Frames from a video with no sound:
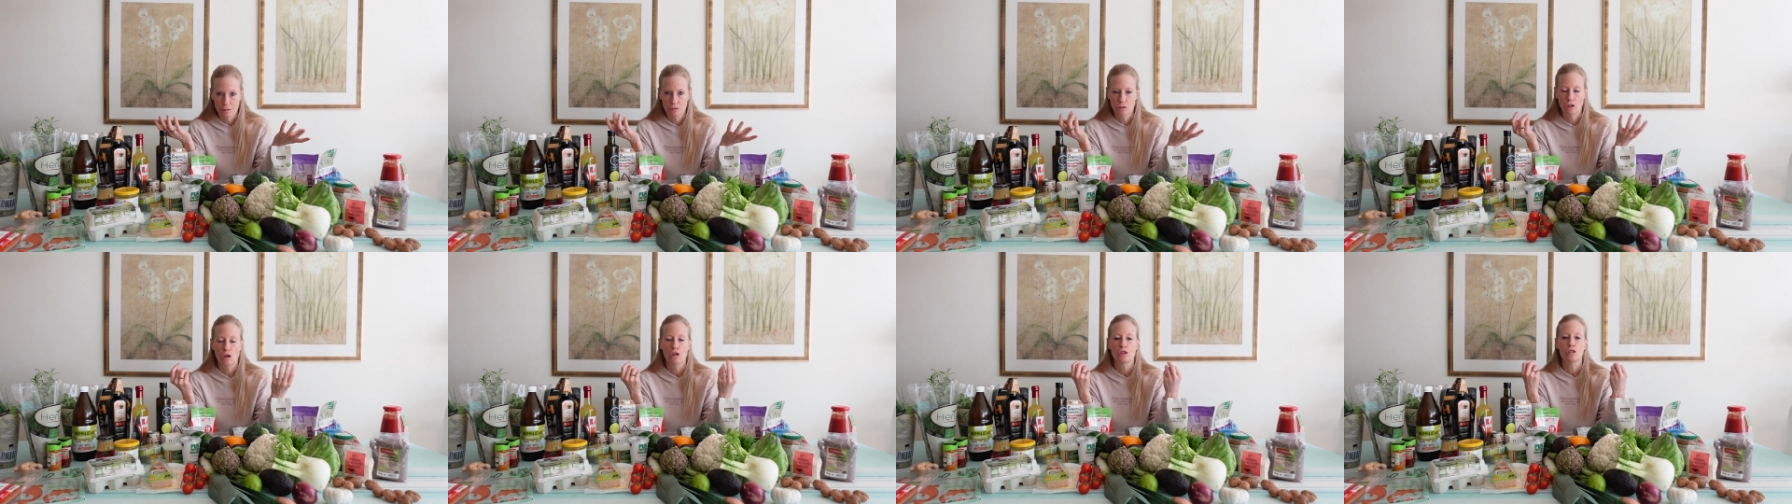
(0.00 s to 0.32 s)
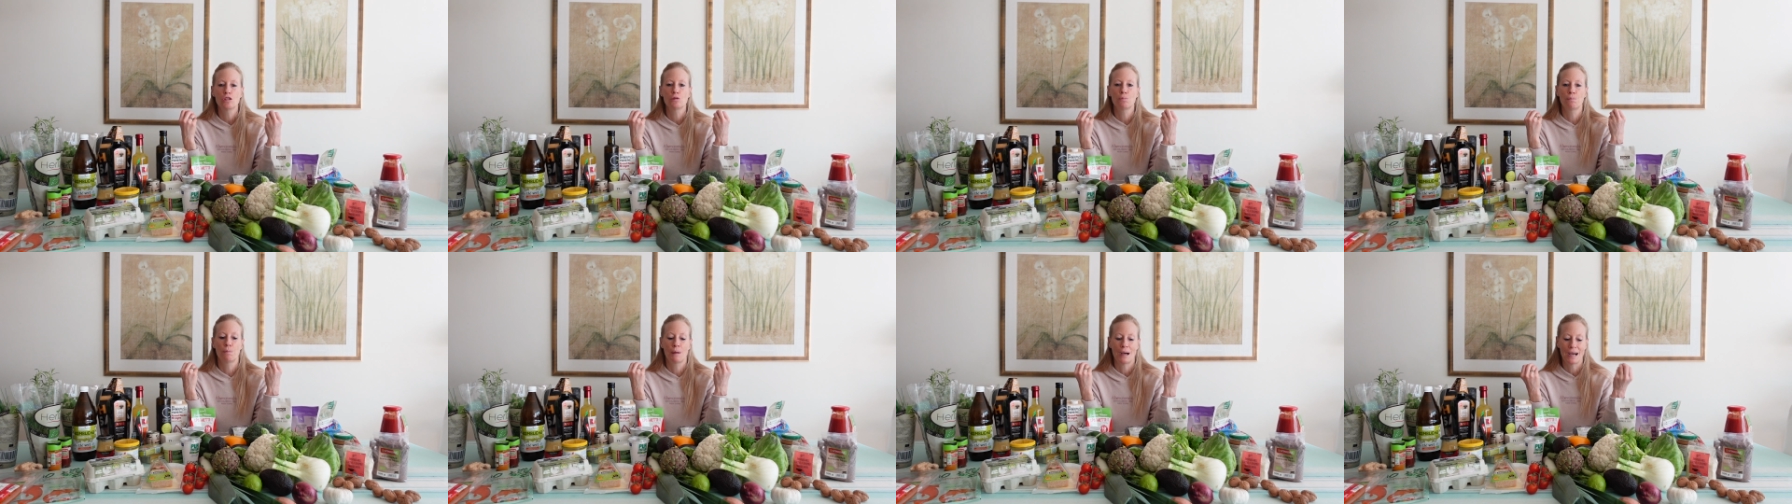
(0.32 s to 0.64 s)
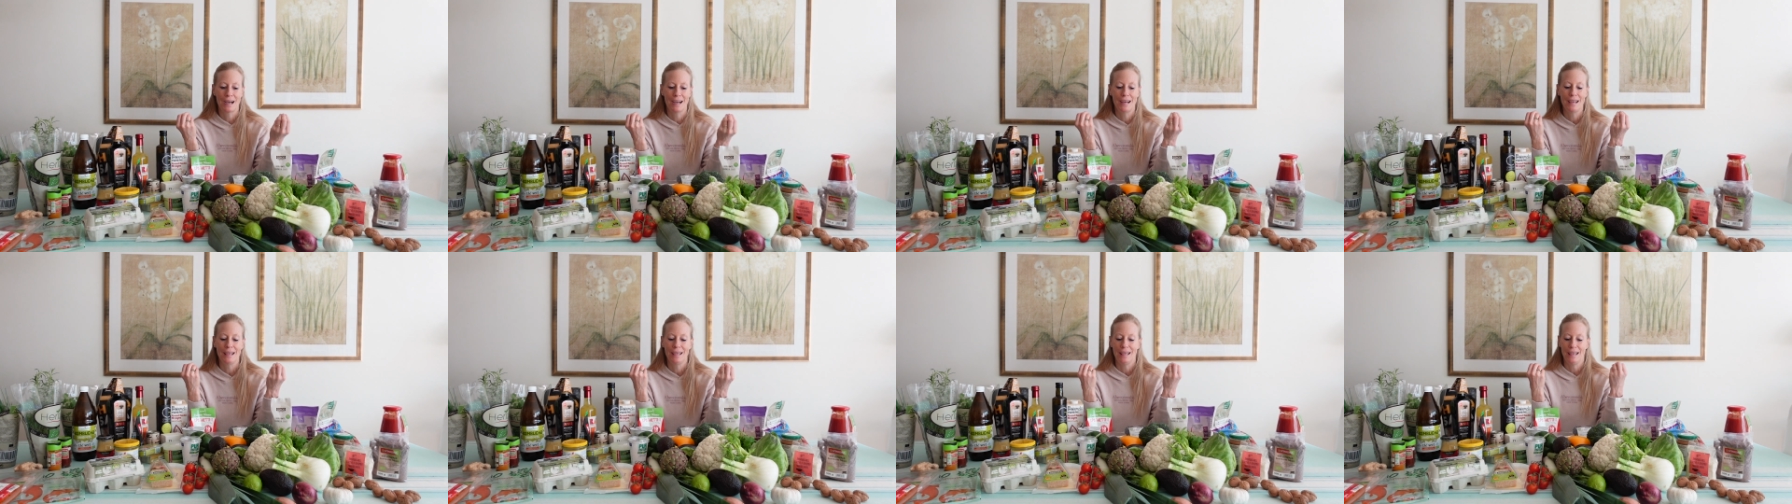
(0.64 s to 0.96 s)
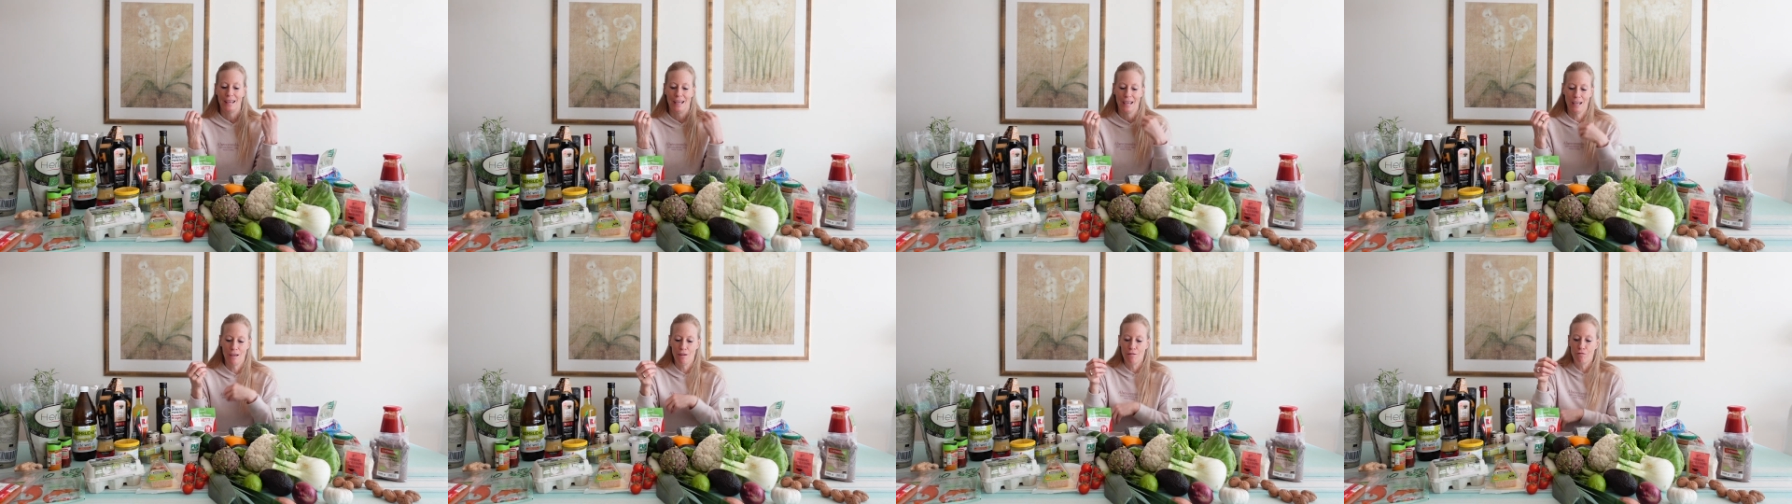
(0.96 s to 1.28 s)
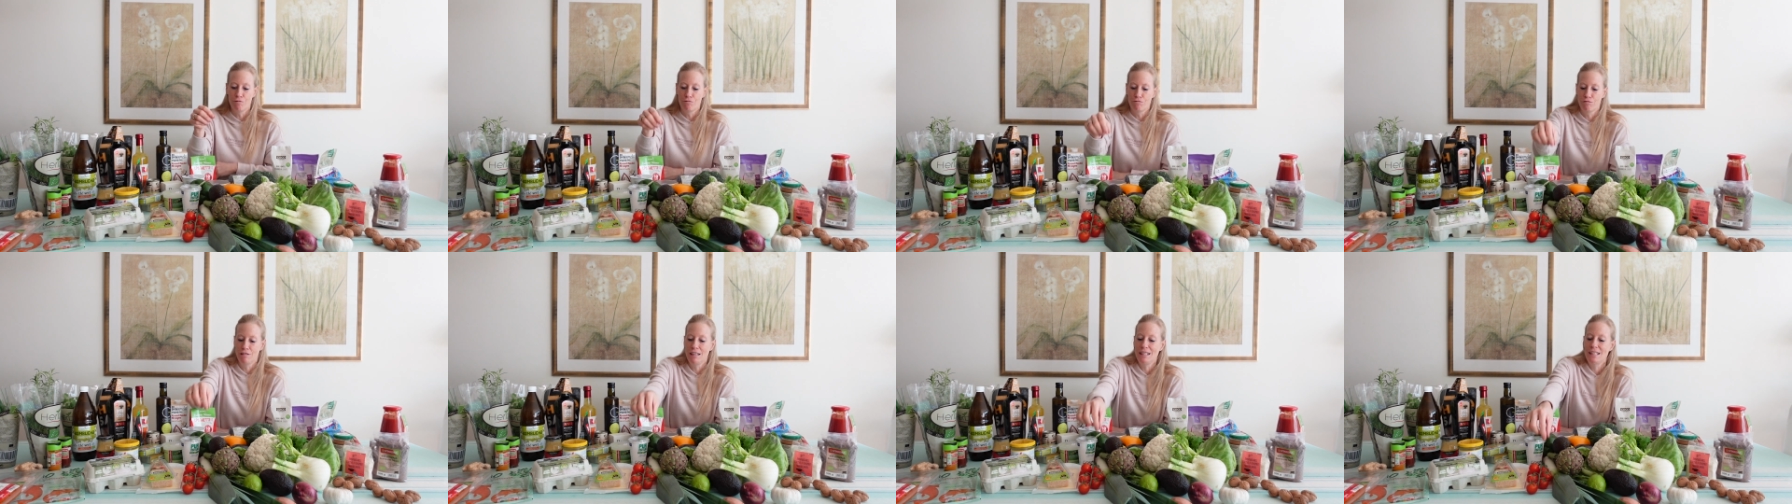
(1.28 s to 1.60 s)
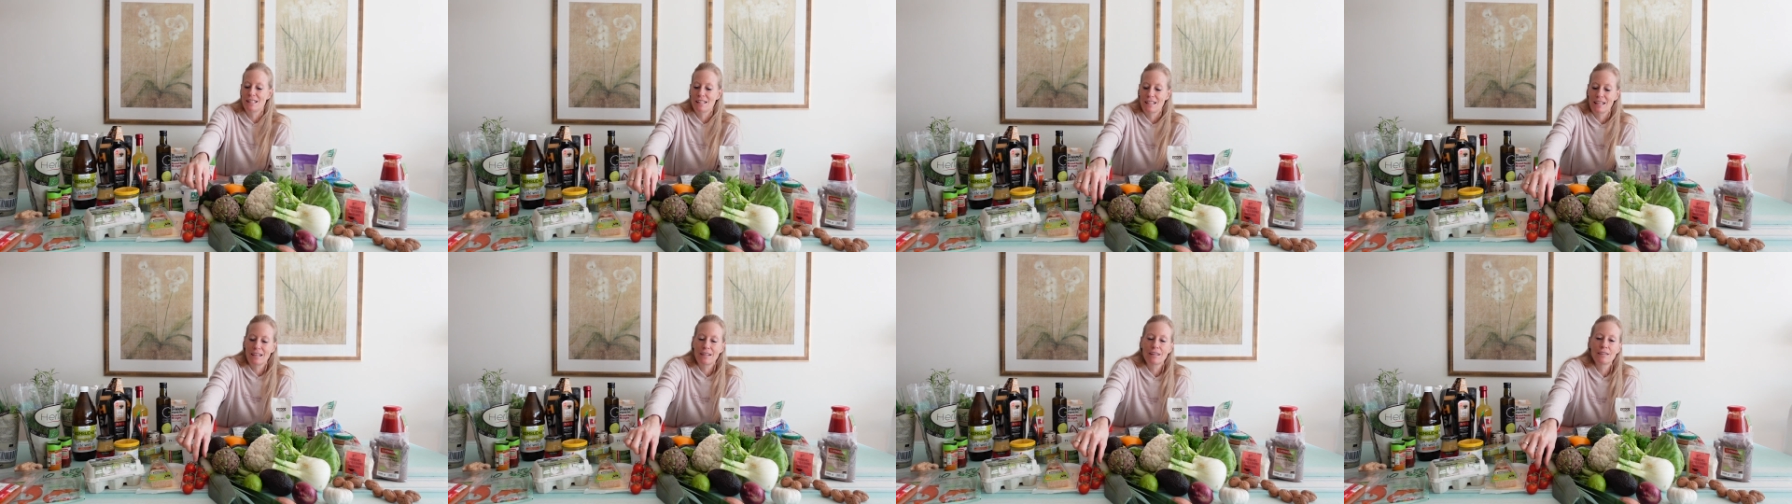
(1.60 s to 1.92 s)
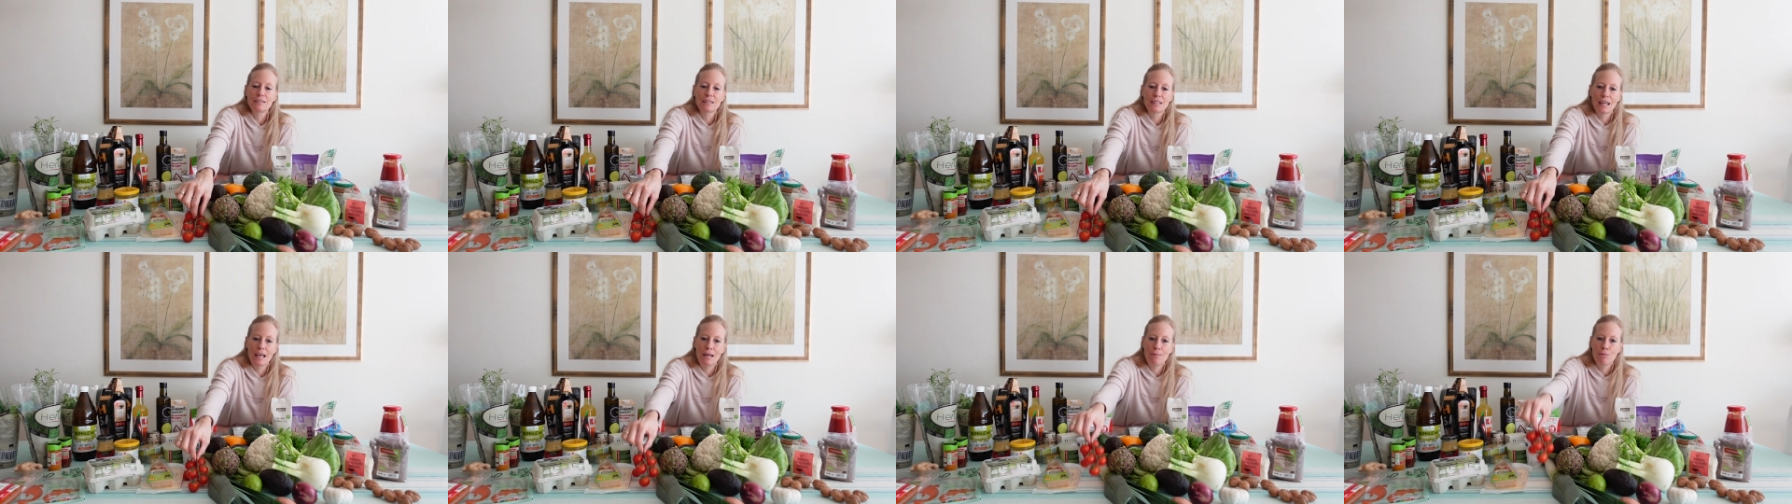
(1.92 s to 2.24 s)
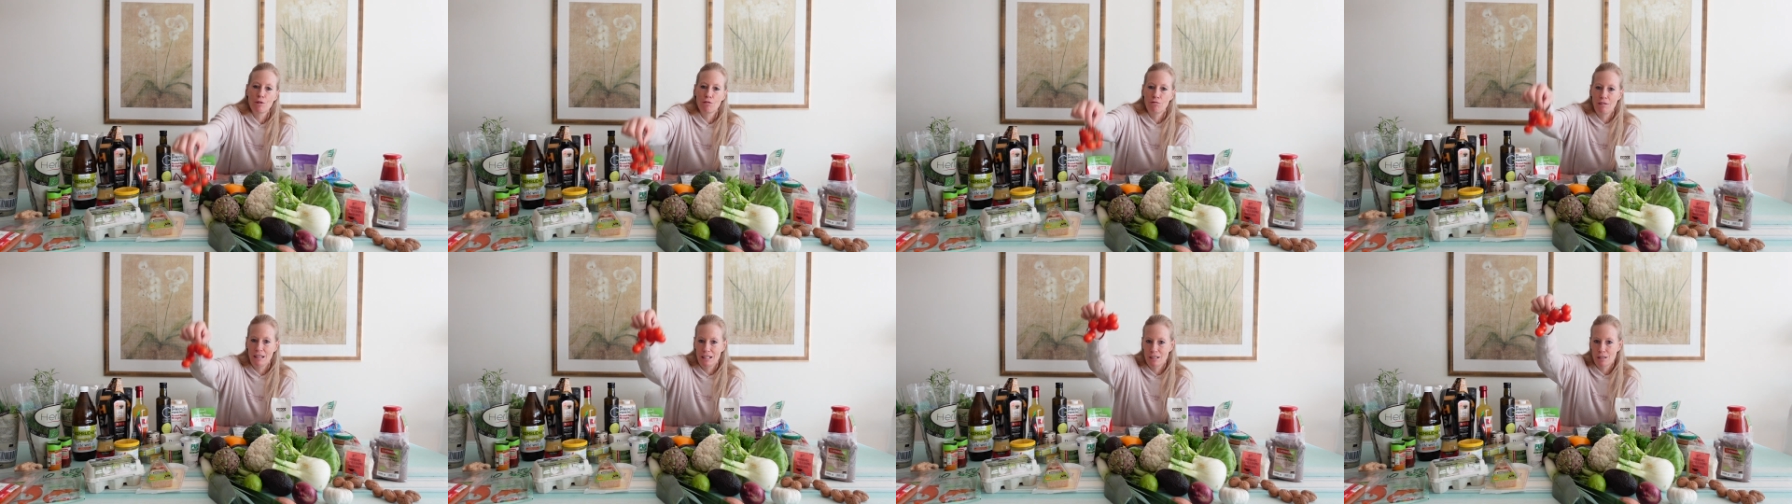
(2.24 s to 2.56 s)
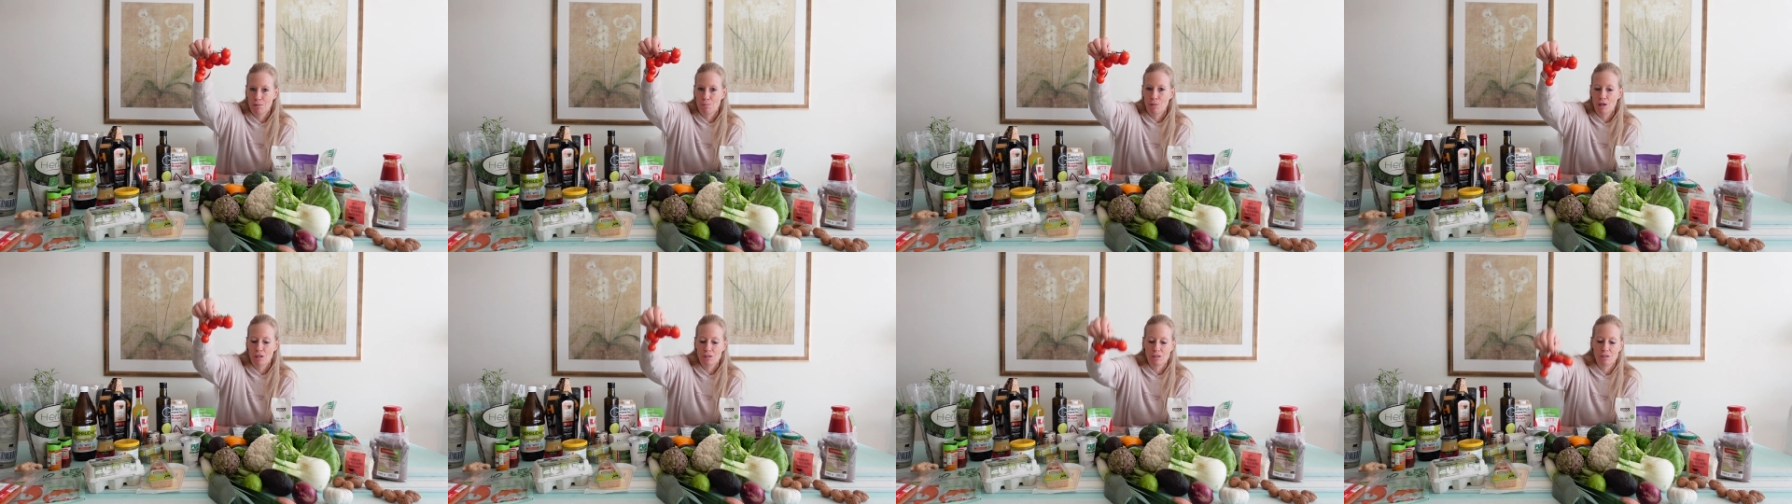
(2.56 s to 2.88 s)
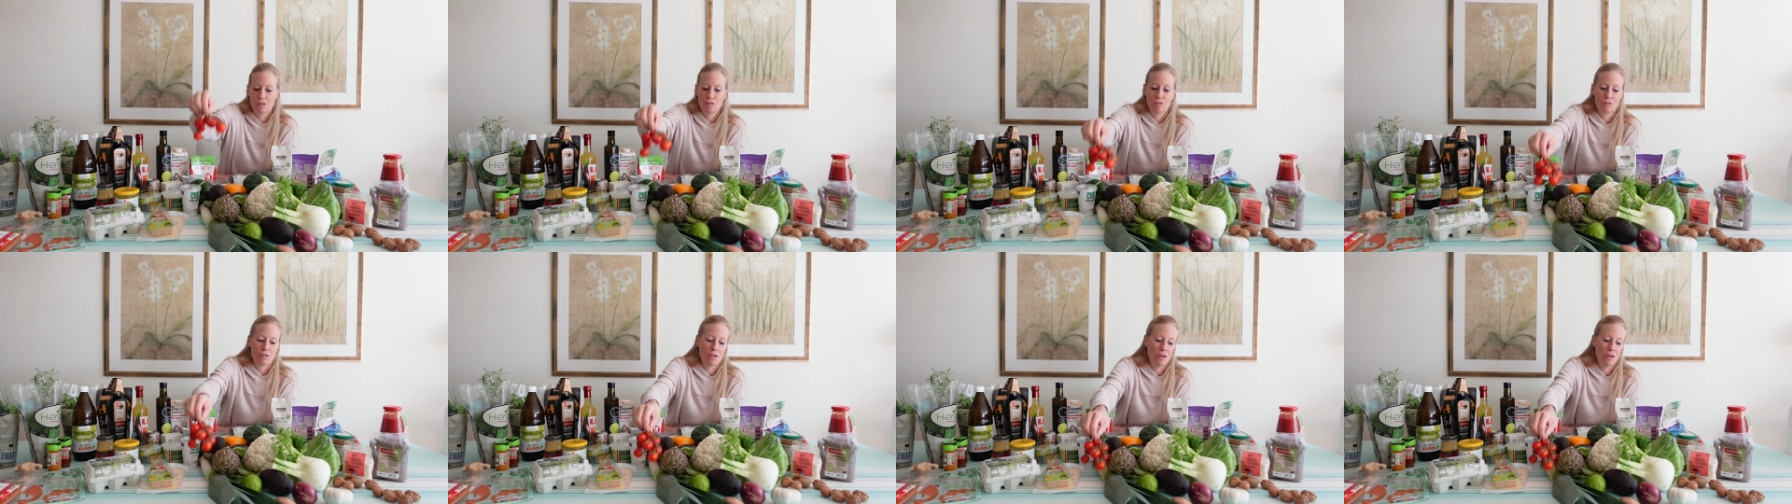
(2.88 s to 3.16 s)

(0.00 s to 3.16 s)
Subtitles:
Don't buy every single time the red tomatoes.